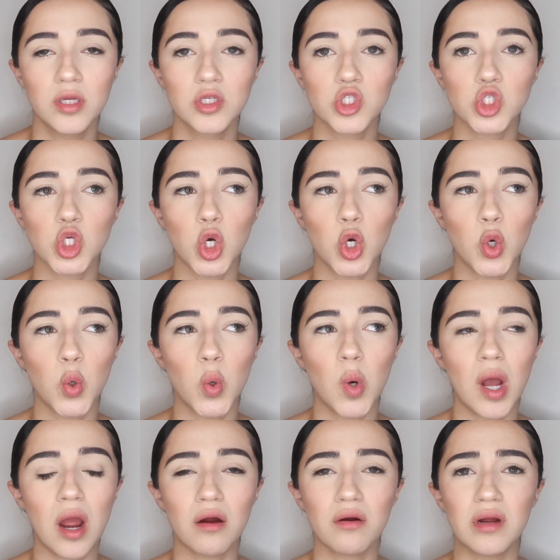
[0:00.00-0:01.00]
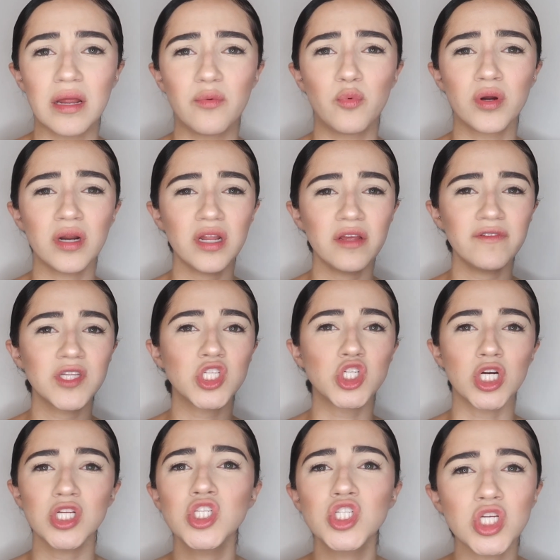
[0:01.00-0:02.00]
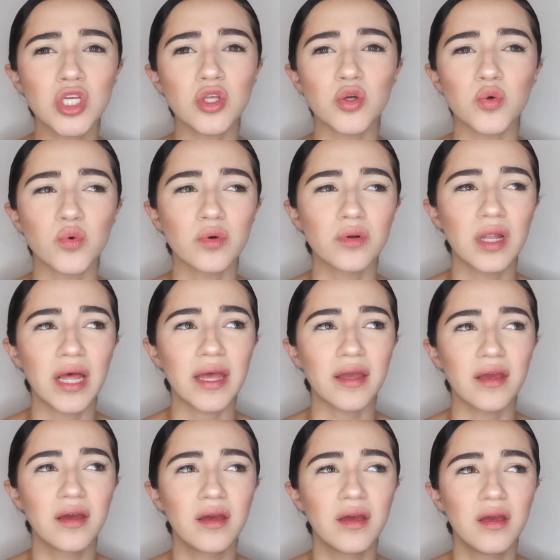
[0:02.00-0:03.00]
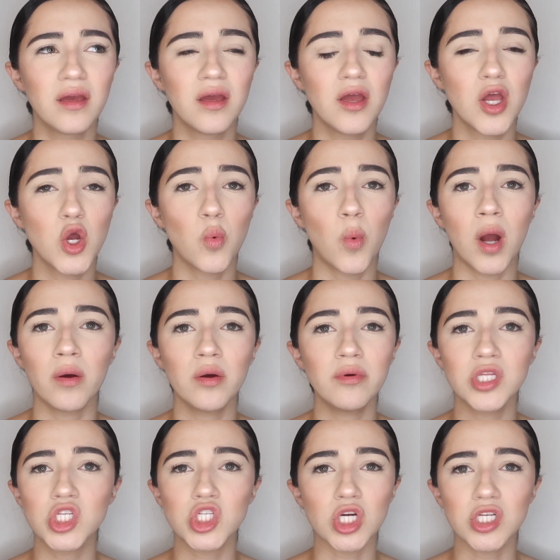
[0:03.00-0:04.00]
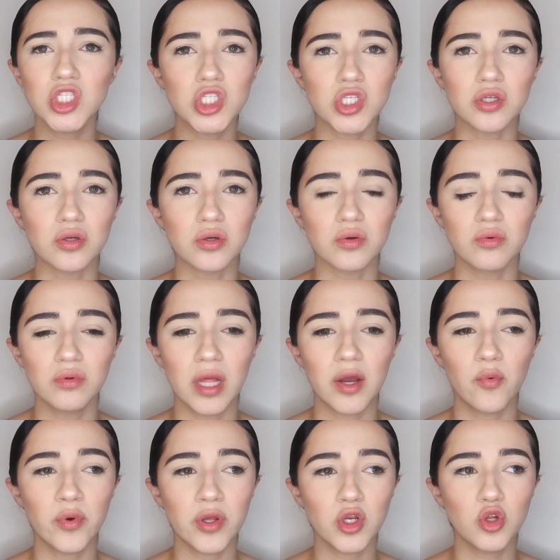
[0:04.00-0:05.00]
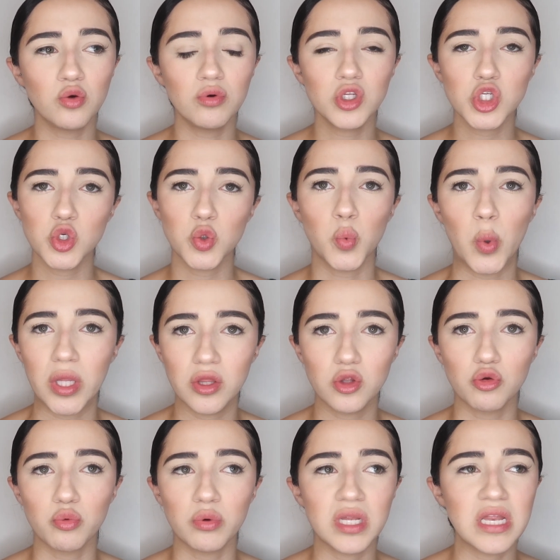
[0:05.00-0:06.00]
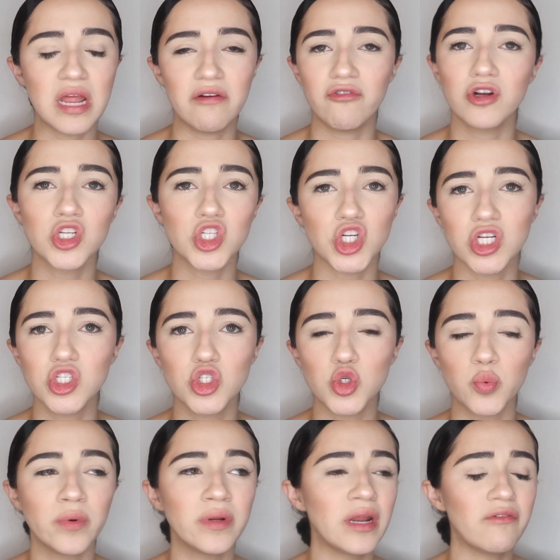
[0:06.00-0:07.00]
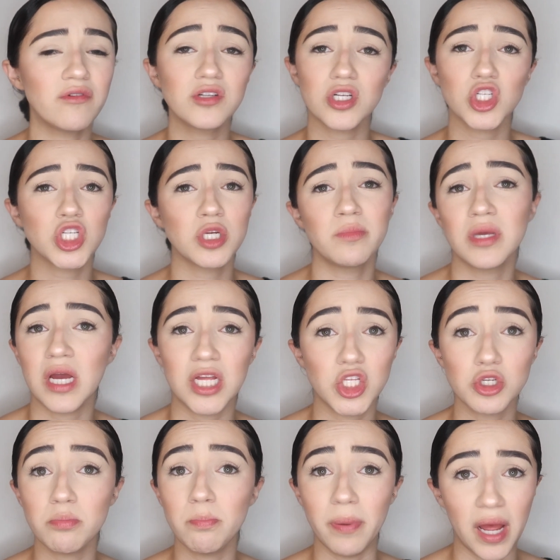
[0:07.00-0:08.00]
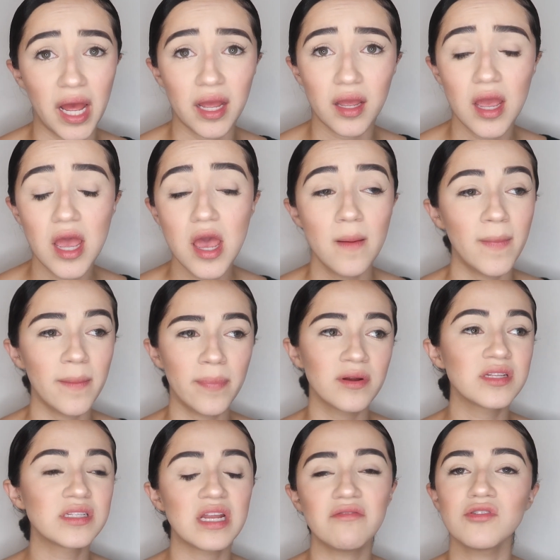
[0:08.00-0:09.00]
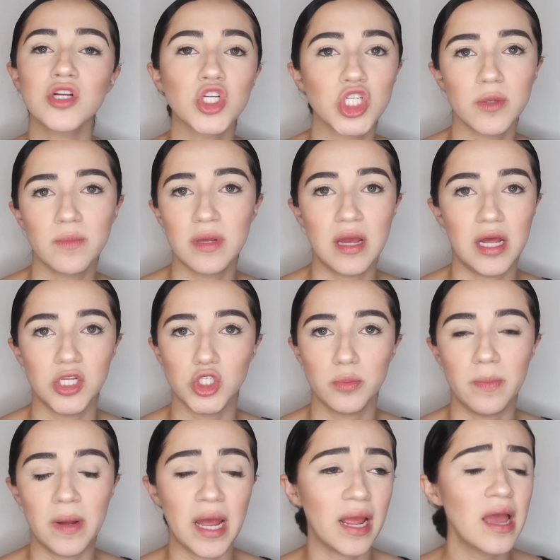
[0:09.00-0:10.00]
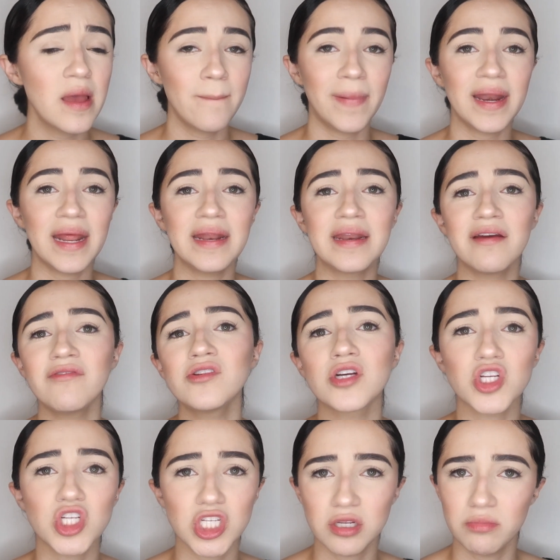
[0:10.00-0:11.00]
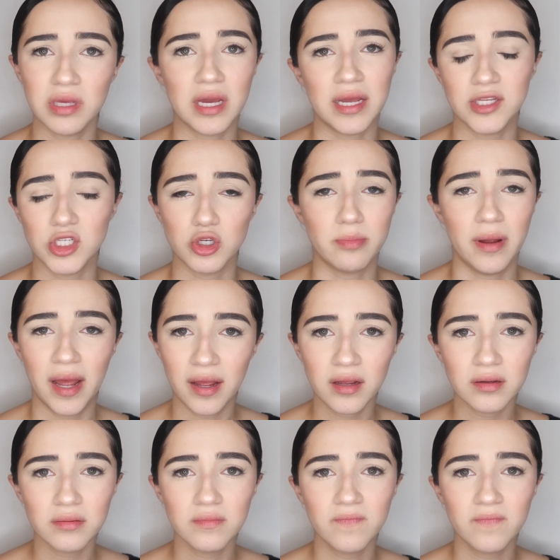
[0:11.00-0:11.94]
So and we're not even judging you. Like, why would we judge you? Like, we knew what you went through. We never judged you. We never talked shit behind your back. My parents never talked shit behind your back. My dad never talked shit behind your back.